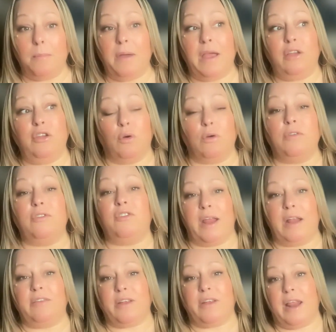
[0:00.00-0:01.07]
But your
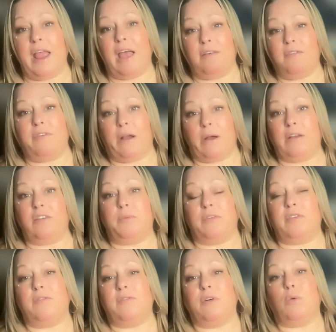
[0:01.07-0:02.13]
state's going to have very
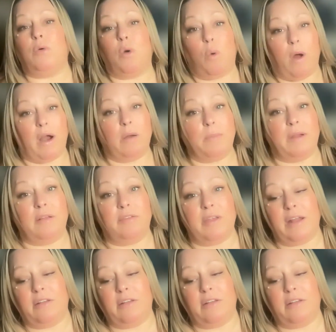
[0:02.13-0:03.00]
specific requirements.